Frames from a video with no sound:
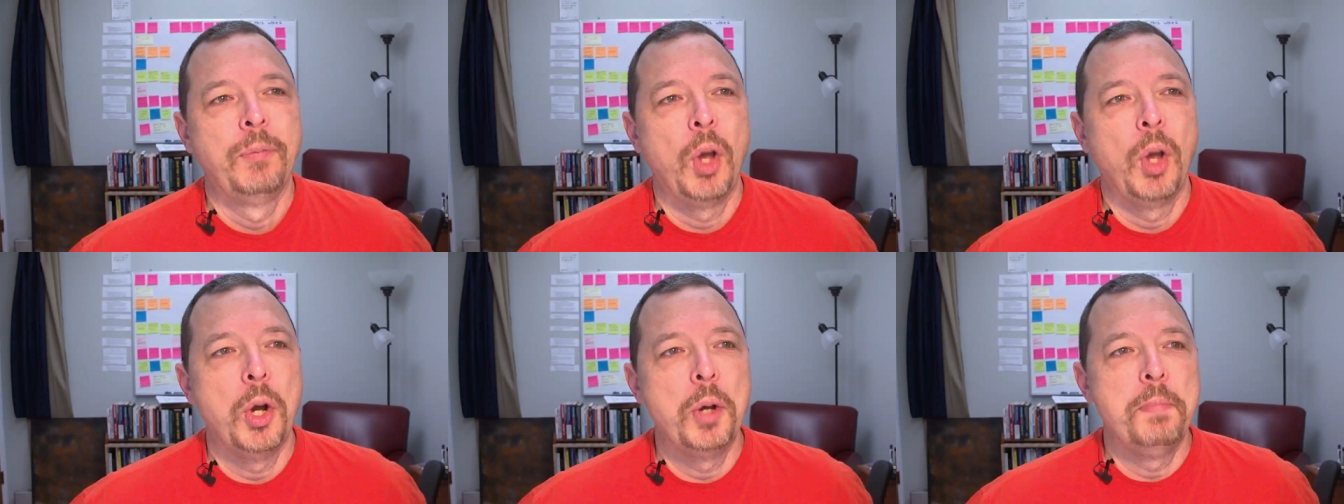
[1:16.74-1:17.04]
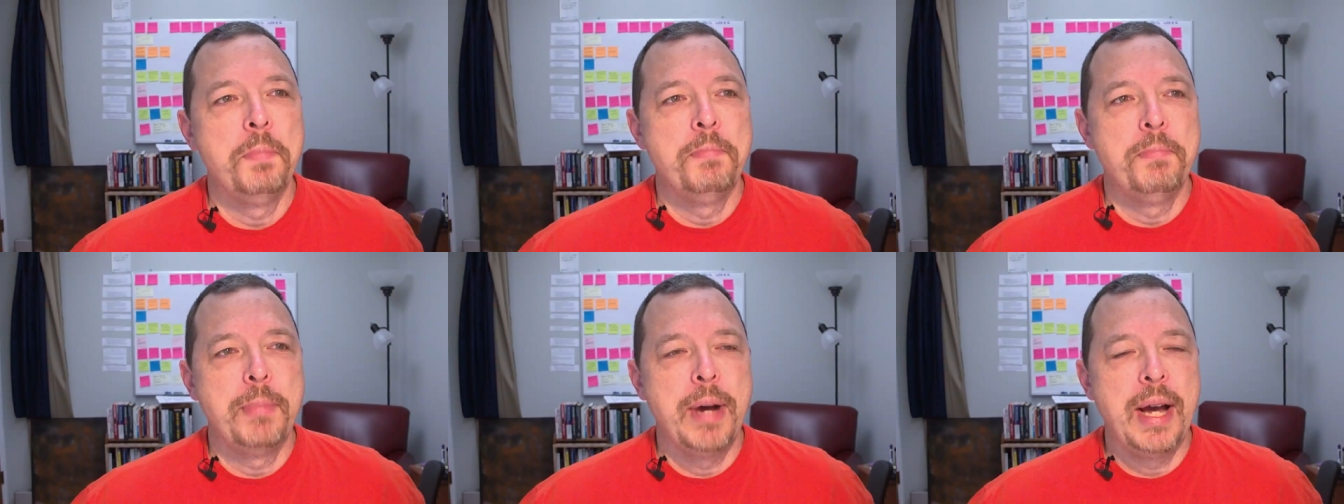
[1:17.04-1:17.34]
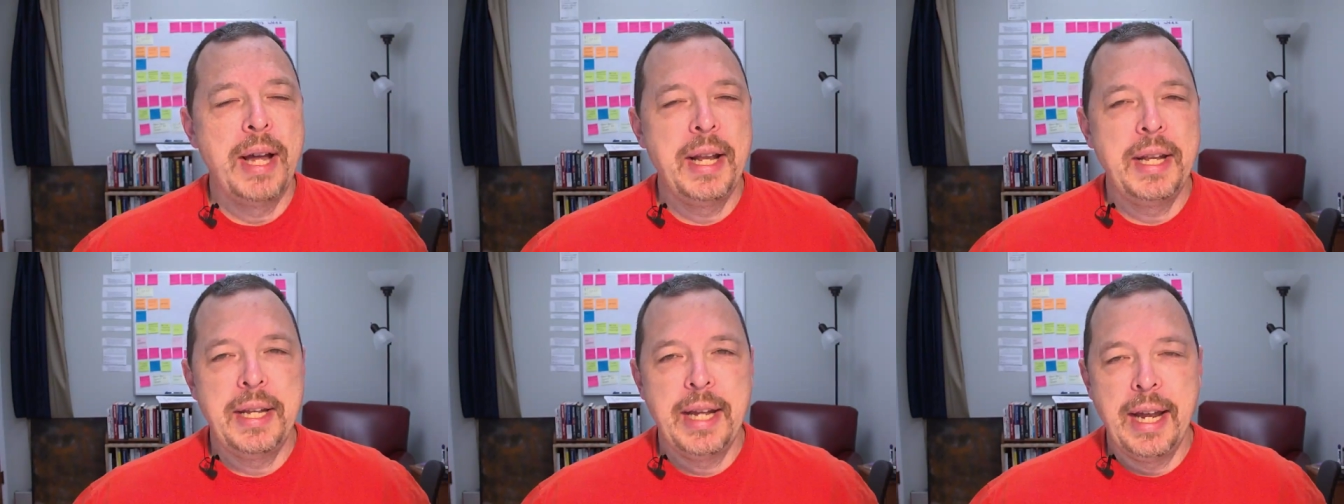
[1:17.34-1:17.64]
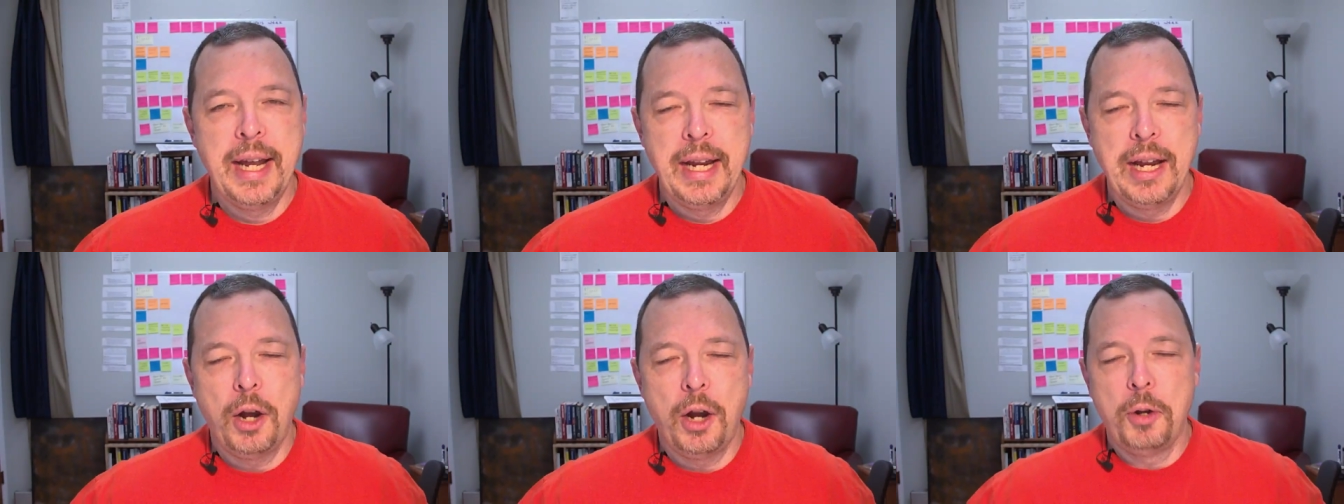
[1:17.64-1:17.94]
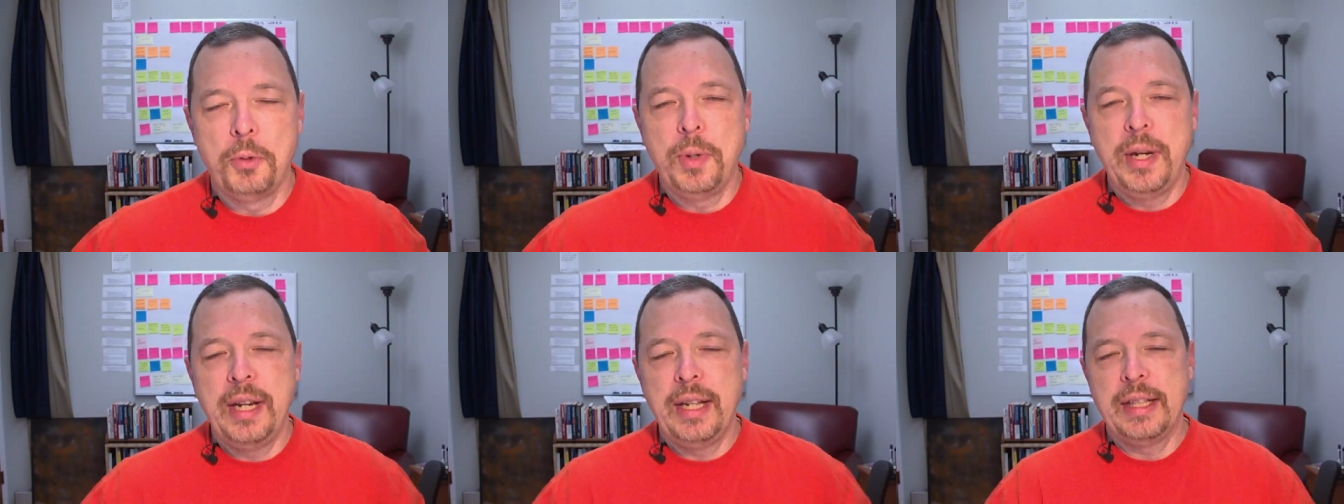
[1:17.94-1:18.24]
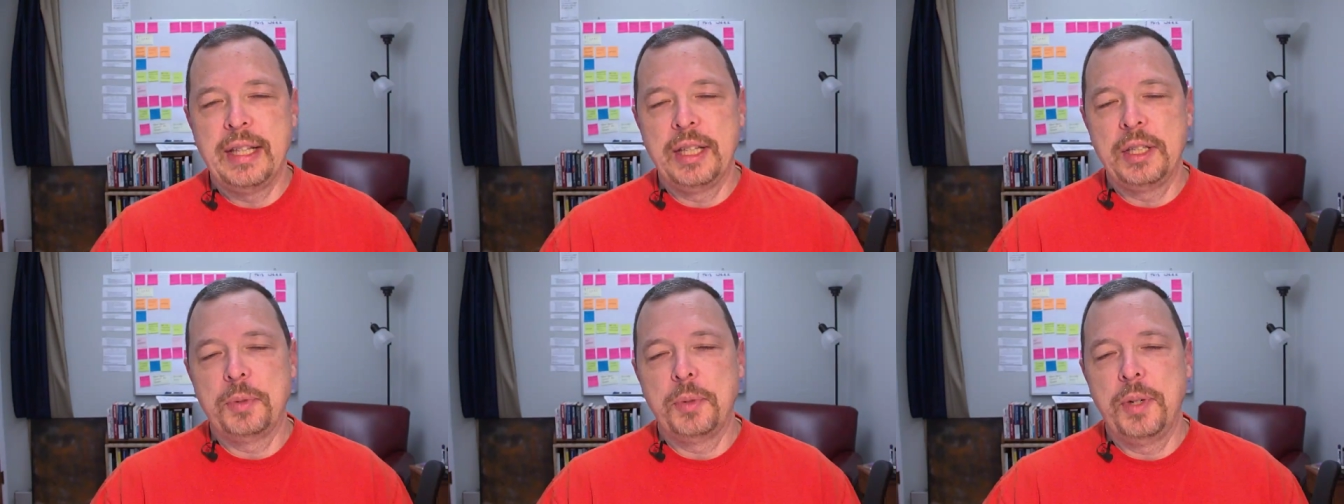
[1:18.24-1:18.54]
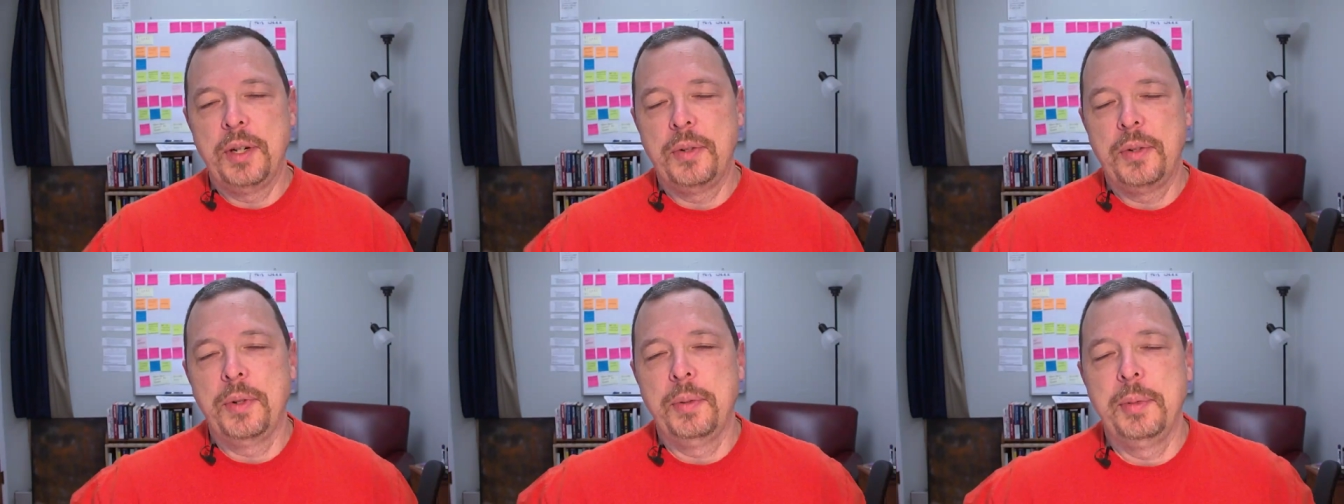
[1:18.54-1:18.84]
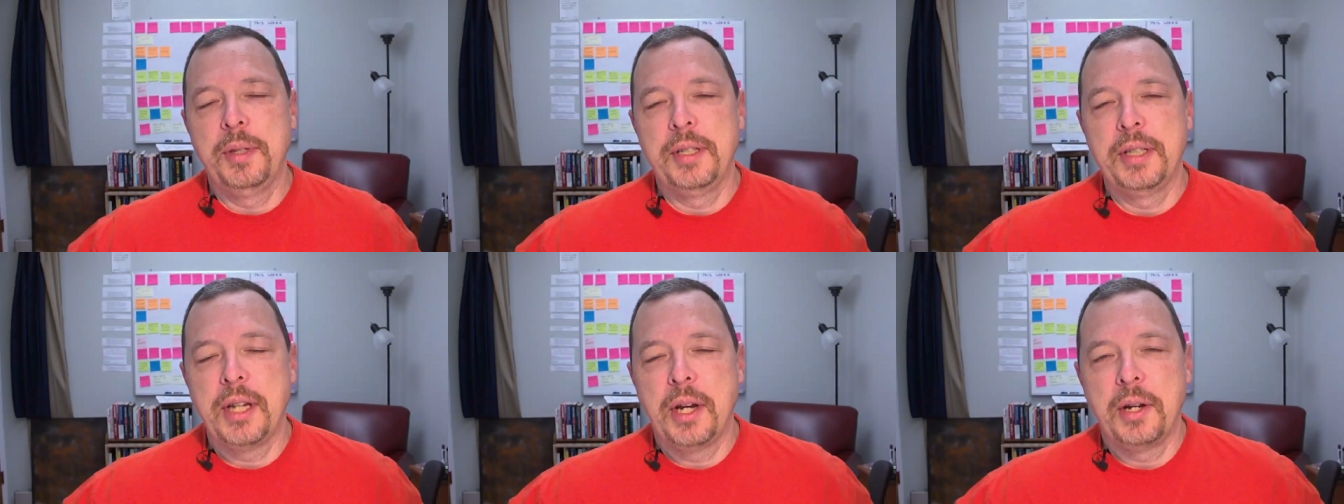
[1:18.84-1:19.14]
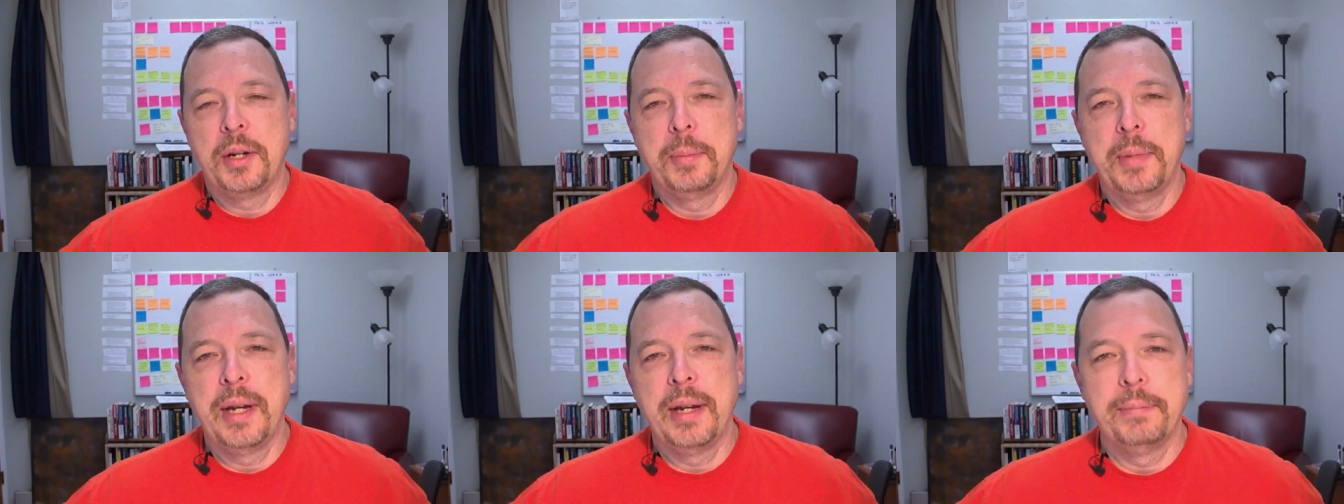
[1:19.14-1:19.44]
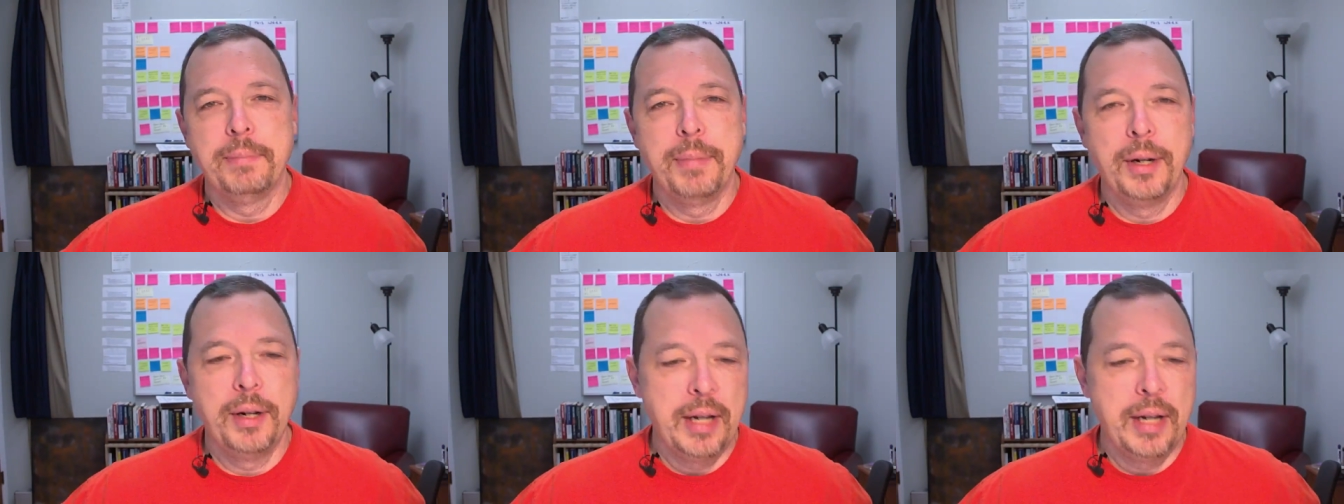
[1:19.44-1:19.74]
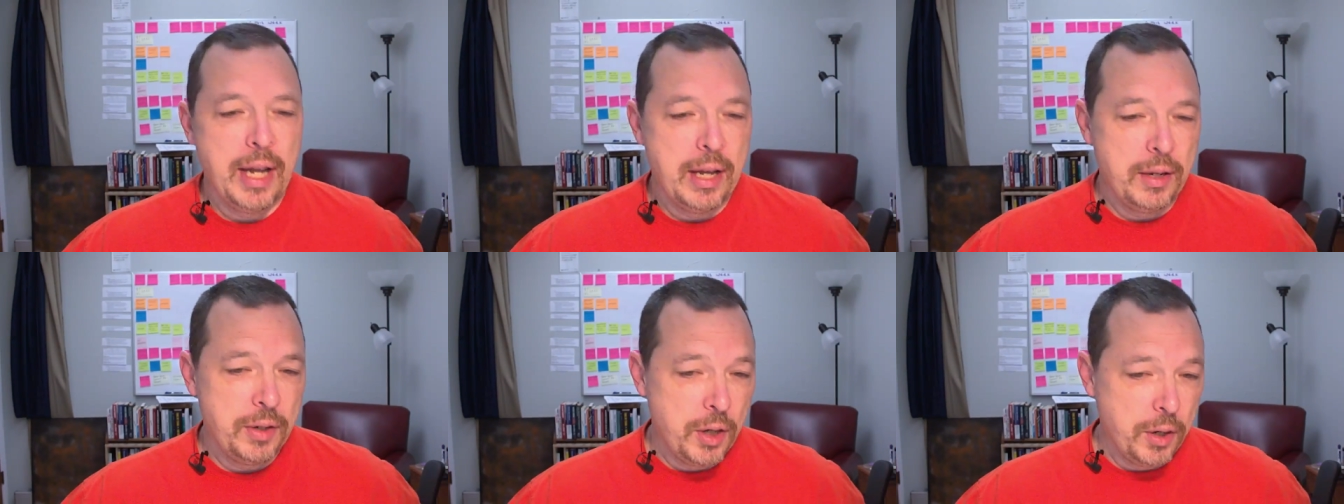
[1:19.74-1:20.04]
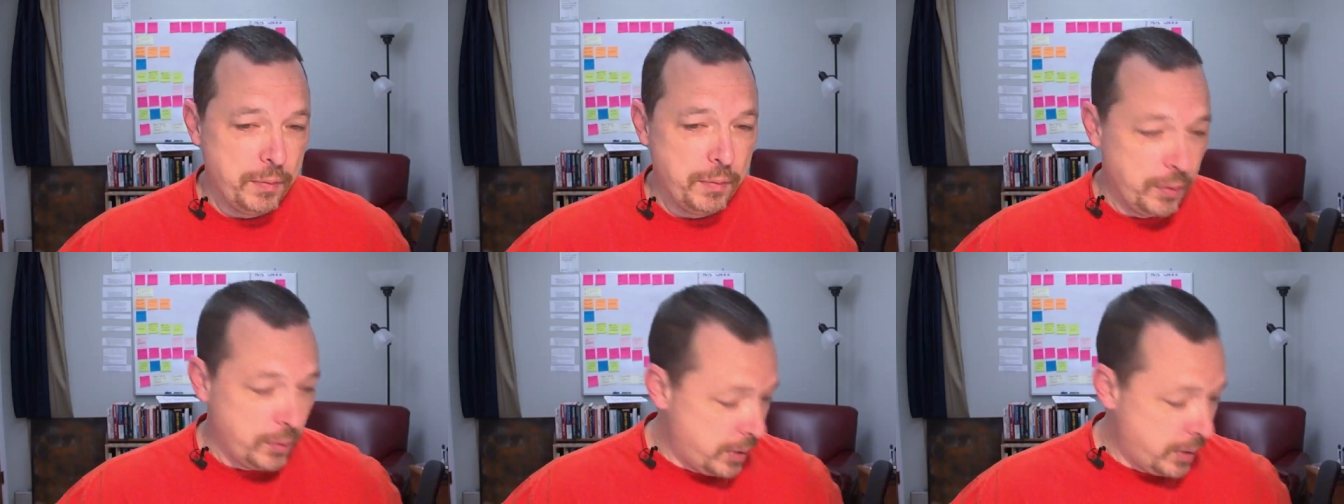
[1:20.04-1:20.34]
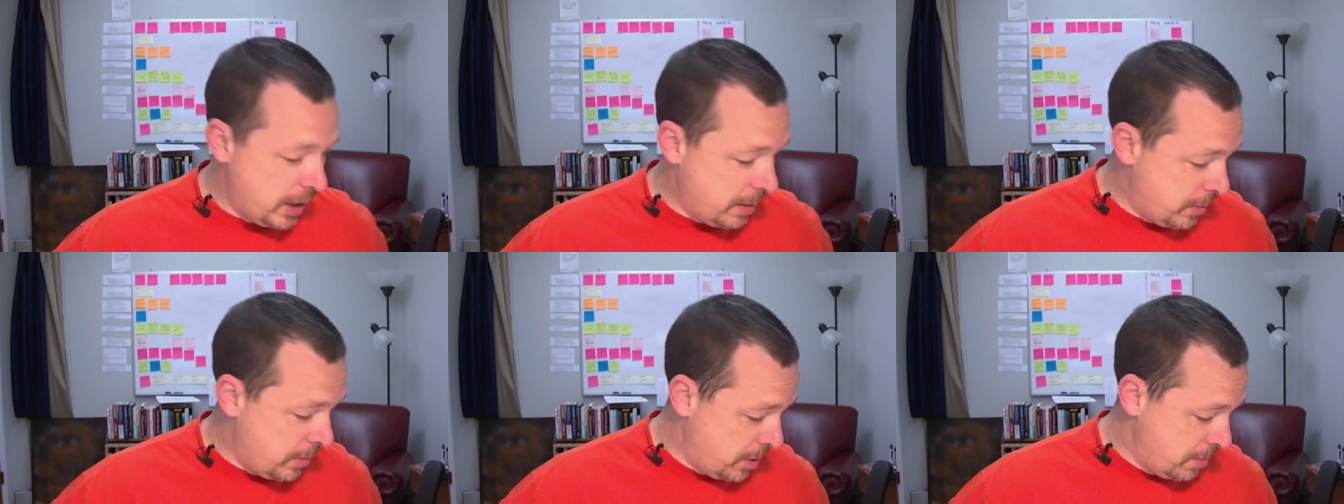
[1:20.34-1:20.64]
on Monday, all week this week, we've been talking about burnout and overwhelm.